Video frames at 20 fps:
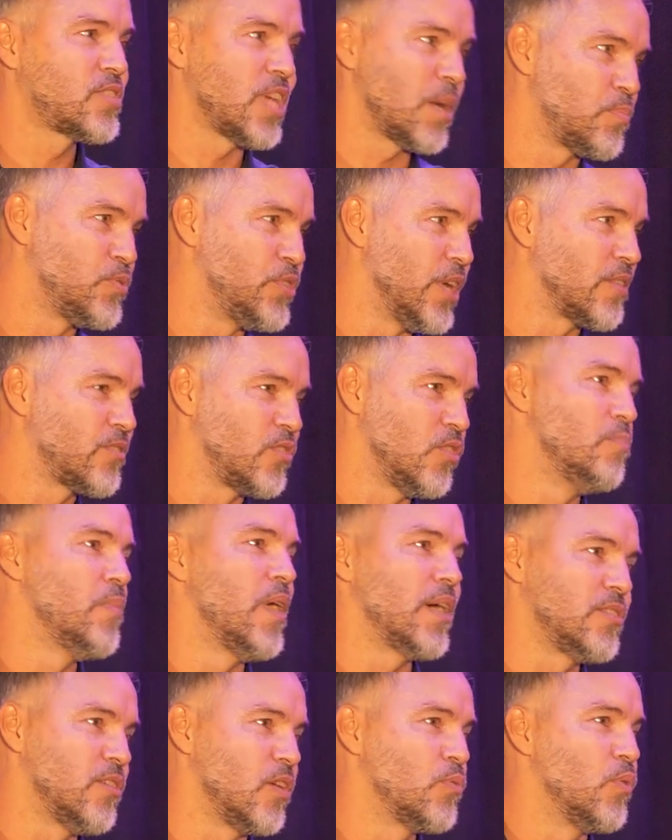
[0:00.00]
subject, you
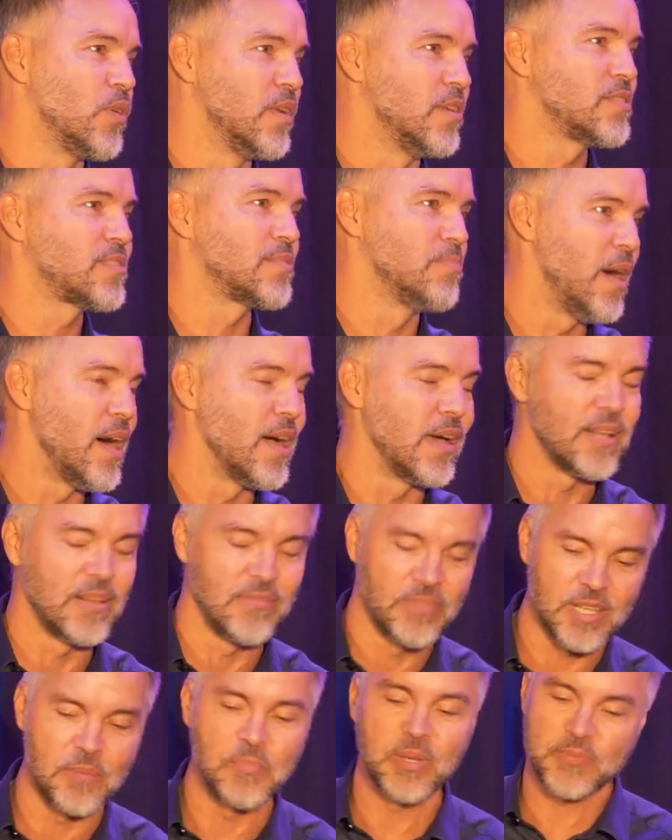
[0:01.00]
might not want to smile
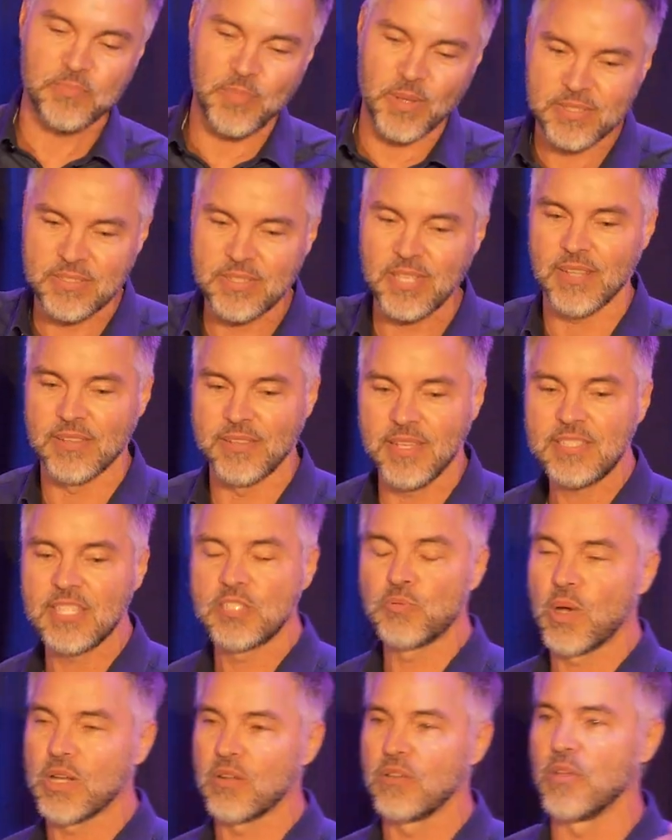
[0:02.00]
every time. But still, this
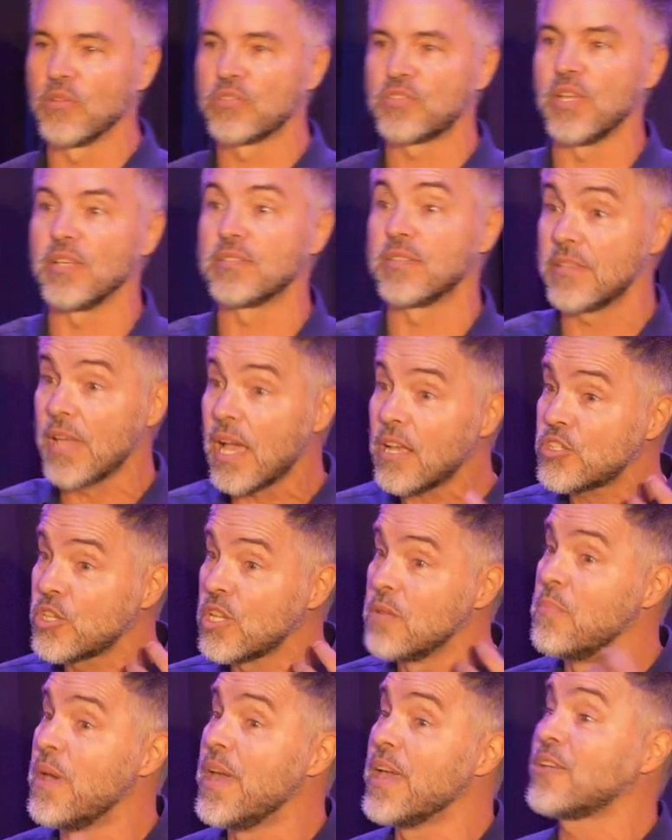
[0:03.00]
is one of those things that
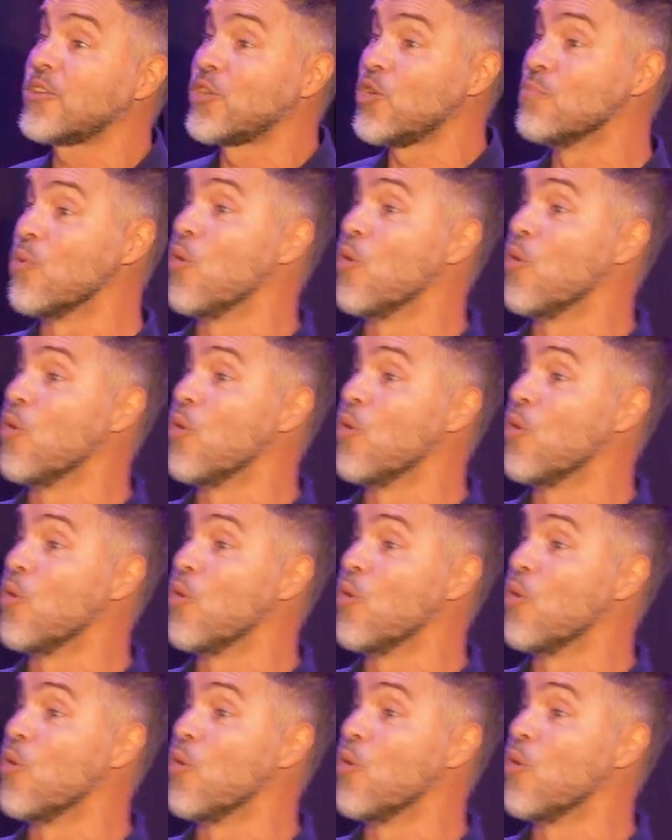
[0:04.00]
actually make